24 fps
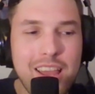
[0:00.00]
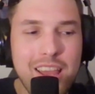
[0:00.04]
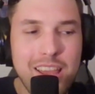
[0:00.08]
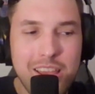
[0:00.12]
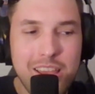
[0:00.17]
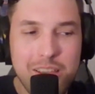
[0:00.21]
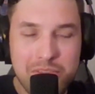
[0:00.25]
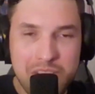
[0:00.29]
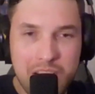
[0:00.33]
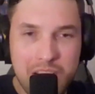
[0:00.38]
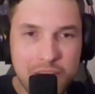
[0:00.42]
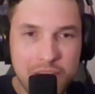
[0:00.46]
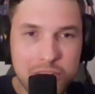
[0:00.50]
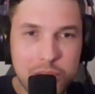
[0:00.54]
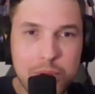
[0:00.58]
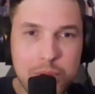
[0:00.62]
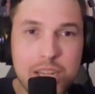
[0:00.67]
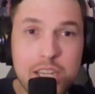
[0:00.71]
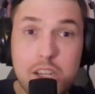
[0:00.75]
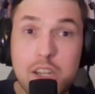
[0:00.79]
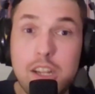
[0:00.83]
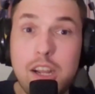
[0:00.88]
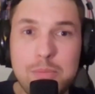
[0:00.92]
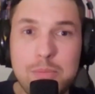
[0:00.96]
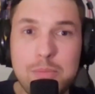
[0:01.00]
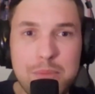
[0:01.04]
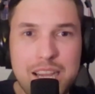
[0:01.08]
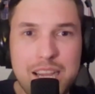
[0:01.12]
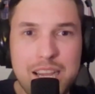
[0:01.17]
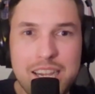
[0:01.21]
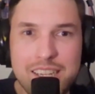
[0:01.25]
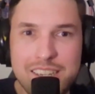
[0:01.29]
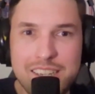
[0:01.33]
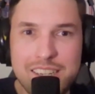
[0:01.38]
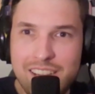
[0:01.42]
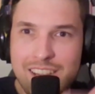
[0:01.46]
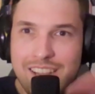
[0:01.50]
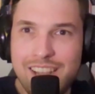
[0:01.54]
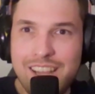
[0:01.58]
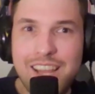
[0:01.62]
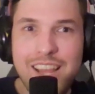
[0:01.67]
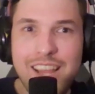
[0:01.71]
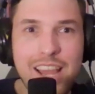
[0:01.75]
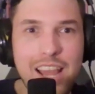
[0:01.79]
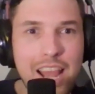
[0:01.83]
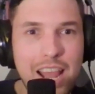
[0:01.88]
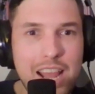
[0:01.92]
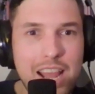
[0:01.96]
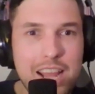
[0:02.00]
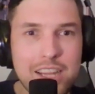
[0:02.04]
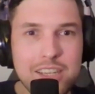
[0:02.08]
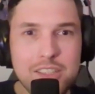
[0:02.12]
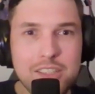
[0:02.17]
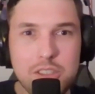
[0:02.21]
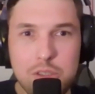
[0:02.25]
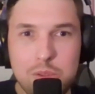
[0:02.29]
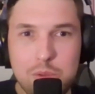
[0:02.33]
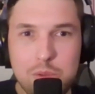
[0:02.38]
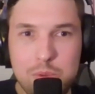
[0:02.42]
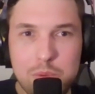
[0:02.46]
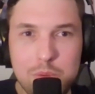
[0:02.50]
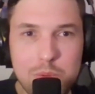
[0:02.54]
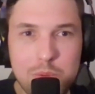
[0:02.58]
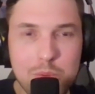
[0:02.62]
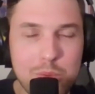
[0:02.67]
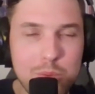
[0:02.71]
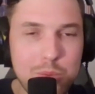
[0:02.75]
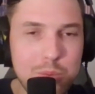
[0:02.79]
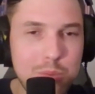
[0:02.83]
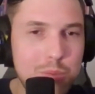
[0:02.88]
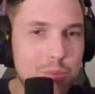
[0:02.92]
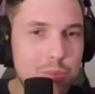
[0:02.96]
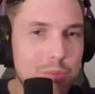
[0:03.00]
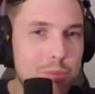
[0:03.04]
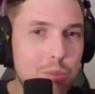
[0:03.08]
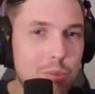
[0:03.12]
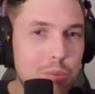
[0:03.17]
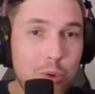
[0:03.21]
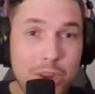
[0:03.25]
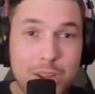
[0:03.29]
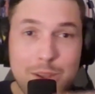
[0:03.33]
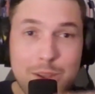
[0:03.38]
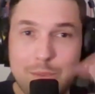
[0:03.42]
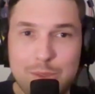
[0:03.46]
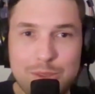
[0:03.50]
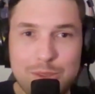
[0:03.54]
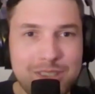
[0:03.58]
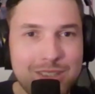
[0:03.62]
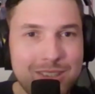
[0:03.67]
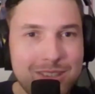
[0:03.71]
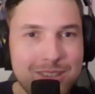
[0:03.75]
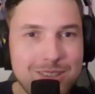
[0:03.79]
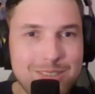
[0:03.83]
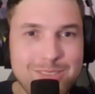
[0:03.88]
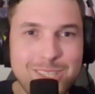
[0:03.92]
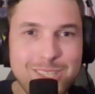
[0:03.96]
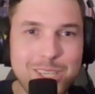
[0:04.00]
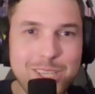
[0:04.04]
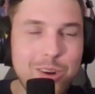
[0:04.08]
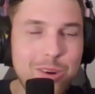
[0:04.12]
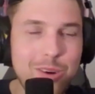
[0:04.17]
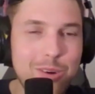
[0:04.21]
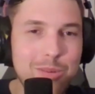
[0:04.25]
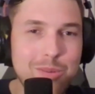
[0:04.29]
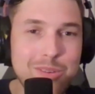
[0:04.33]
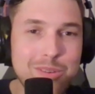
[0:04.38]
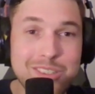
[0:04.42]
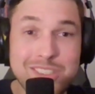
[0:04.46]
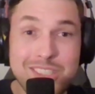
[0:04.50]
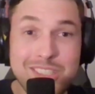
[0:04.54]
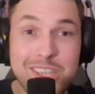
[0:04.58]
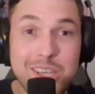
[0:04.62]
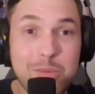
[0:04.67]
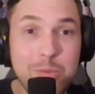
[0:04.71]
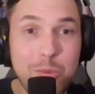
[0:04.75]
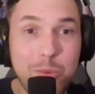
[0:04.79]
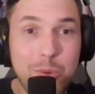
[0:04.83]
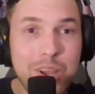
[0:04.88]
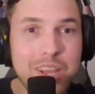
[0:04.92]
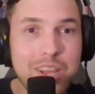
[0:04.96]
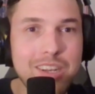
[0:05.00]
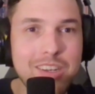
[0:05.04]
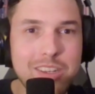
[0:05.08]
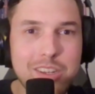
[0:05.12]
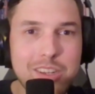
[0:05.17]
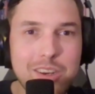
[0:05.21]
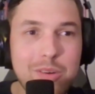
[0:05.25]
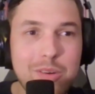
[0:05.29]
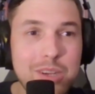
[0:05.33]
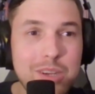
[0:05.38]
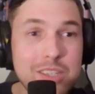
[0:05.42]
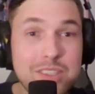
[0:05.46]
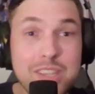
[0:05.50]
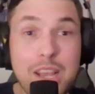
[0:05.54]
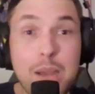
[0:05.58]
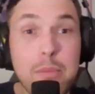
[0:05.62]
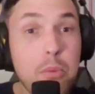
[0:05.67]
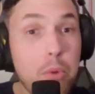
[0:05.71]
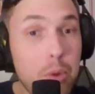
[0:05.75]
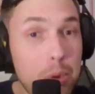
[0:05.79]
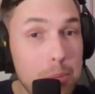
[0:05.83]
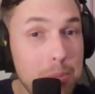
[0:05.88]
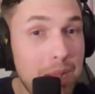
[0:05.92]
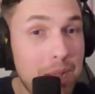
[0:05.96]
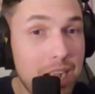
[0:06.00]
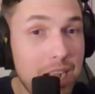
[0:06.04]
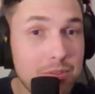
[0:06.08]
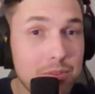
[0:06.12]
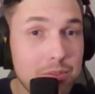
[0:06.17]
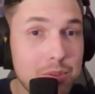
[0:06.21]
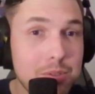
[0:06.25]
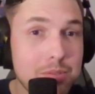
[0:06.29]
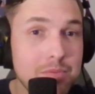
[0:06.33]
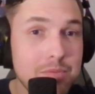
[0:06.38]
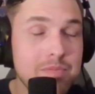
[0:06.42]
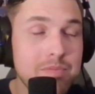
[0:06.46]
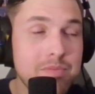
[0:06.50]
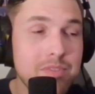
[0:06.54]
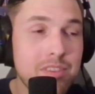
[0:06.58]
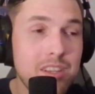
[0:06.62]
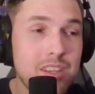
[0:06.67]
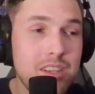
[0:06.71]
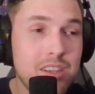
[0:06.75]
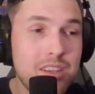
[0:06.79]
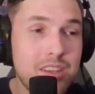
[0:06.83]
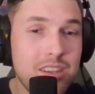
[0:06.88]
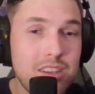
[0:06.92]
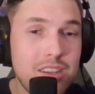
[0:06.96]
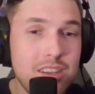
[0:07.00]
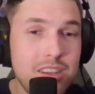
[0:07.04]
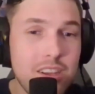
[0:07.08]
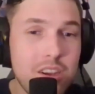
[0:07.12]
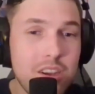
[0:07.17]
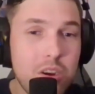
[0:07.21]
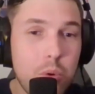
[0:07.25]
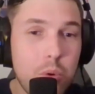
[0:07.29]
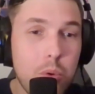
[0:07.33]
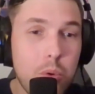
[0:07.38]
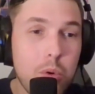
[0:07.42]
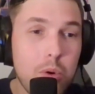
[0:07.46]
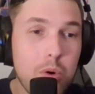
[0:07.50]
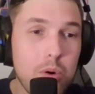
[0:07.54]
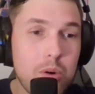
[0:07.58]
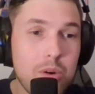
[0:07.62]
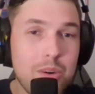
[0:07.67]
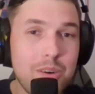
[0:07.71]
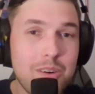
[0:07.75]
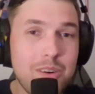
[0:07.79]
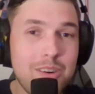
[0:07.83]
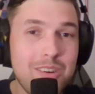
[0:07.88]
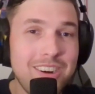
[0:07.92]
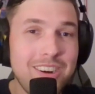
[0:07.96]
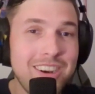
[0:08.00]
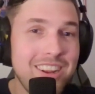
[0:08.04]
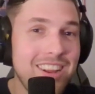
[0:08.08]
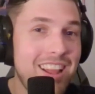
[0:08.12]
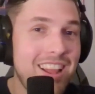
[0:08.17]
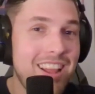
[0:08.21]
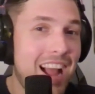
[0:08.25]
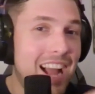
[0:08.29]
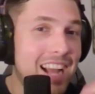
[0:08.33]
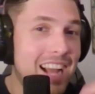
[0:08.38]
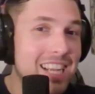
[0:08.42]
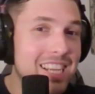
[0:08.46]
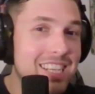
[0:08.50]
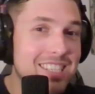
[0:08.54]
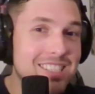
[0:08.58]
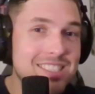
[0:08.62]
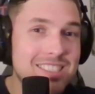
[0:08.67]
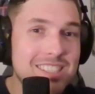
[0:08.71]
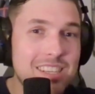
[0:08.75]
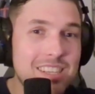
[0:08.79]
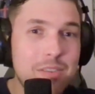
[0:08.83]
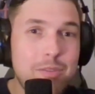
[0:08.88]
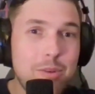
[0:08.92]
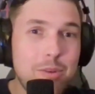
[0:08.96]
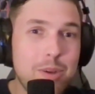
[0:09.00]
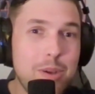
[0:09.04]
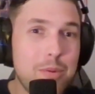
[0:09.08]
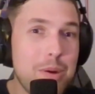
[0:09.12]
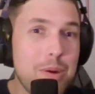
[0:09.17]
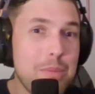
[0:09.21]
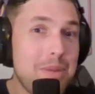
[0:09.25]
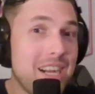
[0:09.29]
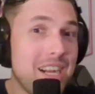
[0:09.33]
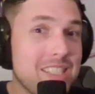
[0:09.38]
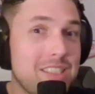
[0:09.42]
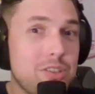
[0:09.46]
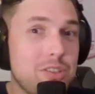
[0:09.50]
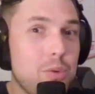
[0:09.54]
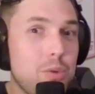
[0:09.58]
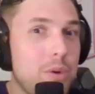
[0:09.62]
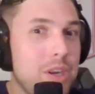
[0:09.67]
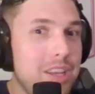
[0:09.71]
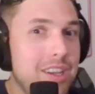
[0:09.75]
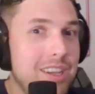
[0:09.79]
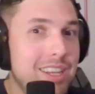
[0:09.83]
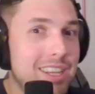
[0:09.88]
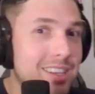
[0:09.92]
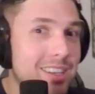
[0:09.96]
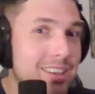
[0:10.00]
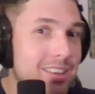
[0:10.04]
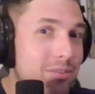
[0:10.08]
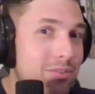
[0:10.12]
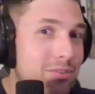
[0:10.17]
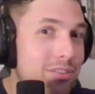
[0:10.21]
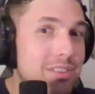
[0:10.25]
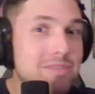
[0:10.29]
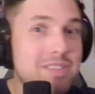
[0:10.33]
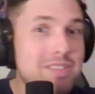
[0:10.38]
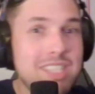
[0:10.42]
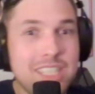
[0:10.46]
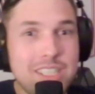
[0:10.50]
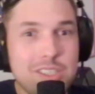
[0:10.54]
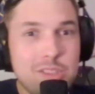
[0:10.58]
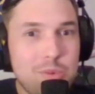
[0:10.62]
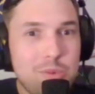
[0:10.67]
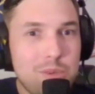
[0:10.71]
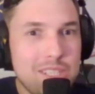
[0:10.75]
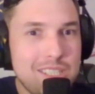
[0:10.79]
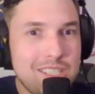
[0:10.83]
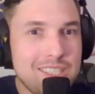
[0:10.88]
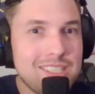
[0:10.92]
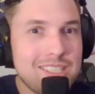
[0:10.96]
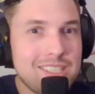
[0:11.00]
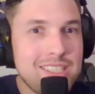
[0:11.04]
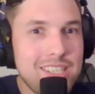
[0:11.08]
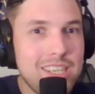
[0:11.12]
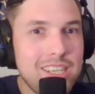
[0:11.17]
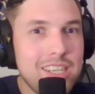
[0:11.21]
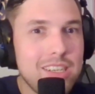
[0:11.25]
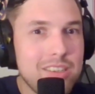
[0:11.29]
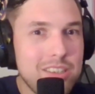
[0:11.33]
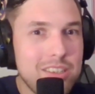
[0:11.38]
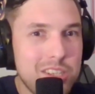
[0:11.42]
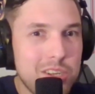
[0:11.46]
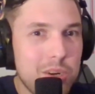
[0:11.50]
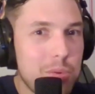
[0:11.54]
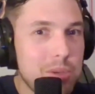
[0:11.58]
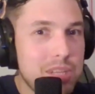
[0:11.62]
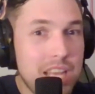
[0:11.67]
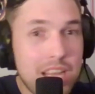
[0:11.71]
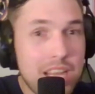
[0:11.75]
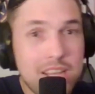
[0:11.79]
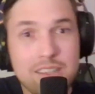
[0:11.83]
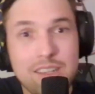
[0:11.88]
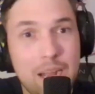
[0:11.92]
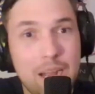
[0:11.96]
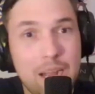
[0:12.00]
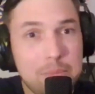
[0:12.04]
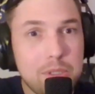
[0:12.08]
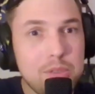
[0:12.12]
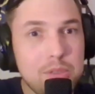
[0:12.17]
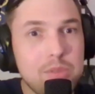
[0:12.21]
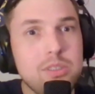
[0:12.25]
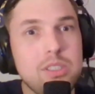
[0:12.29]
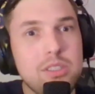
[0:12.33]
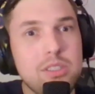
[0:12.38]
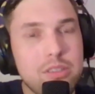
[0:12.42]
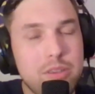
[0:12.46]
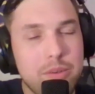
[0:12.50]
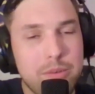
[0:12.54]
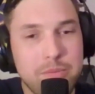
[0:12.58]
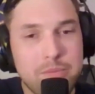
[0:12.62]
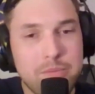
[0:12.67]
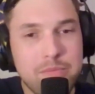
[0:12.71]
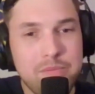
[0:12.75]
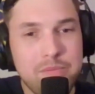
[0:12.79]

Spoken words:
if Kevin Durant could come back and you were able to, see him win, is that more impactful? Or I guess if we went to 2015, 2016, when they had the opportunity to.